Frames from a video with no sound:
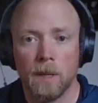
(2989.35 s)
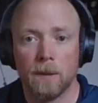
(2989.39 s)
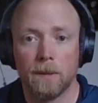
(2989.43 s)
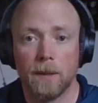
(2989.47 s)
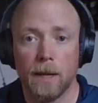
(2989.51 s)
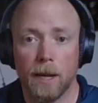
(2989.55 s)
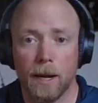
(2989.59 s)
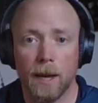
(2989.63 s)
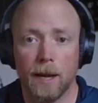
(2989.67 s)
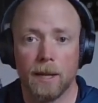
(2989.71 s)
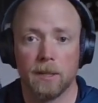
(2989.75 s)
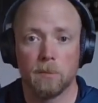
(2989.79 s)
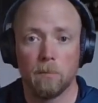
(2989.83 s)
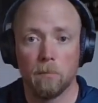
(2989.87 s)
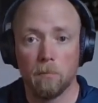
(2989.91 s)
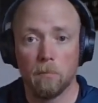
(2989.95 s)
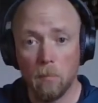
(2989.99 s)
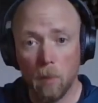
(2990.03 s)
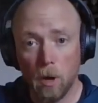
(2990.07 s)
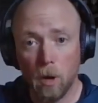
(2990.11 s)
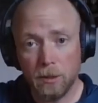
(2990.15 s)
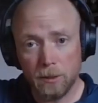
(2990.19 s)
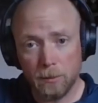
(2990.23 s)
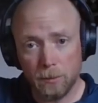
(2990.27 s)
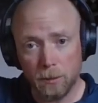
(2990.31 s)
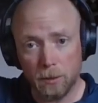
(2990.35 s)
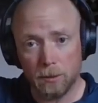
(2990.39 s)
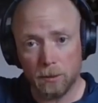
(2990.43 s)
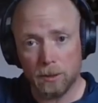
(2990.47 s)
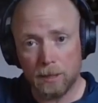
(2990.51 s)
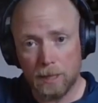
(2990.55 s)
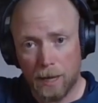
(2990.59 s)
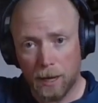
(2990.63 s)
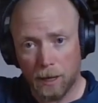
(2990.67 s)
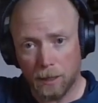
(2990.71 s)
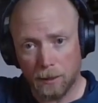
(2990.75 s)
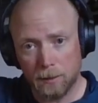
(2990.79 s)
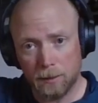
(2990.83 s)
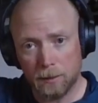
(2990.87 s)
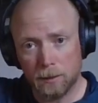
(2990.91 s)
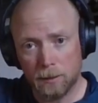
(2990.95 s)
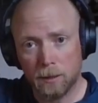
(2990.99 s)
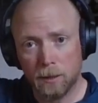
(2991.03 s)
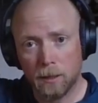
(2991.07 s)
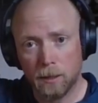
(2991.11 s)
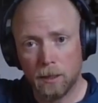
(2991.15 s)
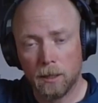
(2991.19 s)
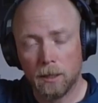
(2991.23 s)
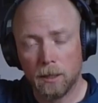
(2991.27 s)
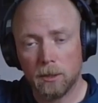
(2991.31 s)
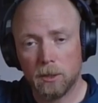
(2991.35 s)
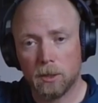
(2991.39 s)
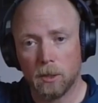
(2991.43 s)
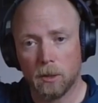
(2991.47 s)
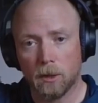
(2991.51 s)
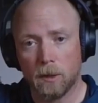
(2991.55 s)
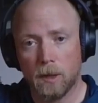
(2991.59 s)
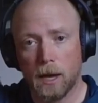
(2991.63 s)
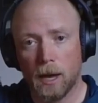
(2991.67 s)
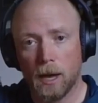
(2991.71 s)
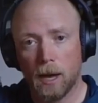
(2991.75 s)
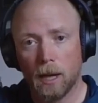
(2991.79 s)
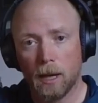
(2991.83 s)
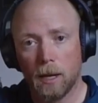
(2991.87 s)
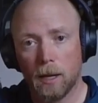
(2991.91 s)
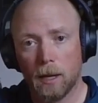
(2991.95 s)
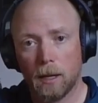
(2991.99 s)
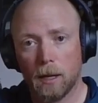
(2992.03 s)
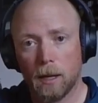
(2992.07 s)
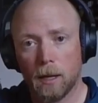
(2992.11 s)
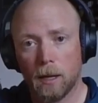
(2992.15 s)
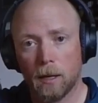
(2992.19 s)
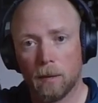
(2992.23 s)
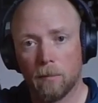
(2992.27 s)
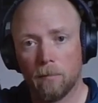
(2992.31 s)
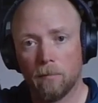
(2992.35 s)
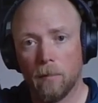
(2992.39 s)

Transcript: that has multiple decks so that uh,